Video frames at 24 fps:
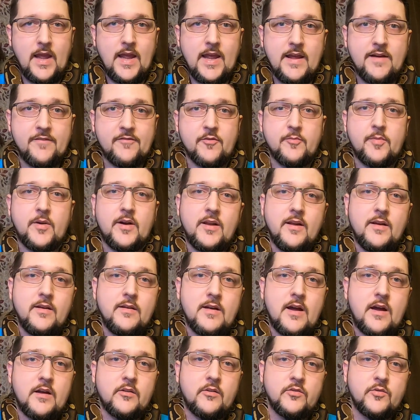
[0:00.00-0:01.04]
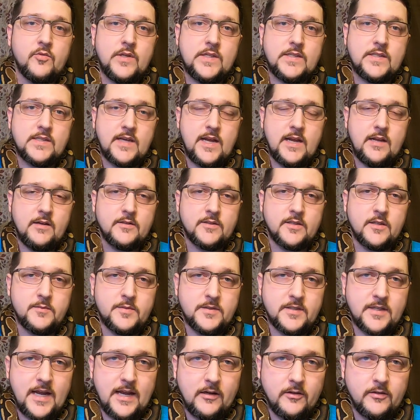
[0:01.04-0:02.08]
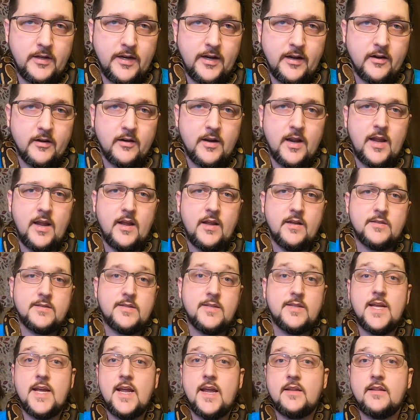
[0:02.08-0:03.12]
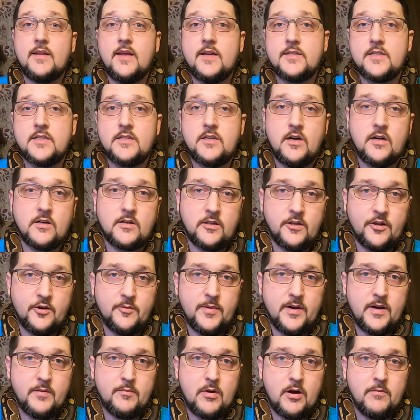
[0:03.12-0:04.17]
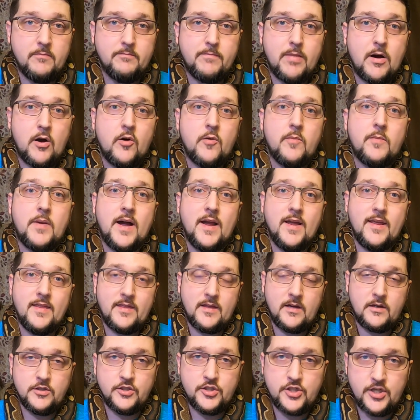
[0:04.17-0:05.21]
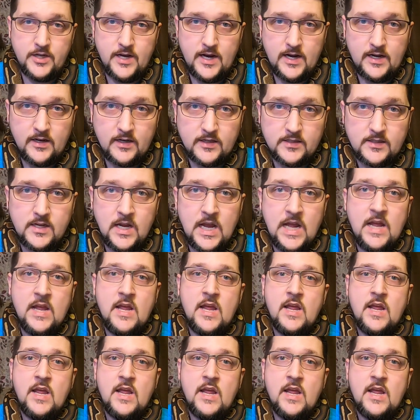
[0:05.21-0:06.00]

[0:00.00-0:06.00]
Hey everybody, Donald with Scales Upscaled here, and today I'd like to talk a little bit about ball python genetics.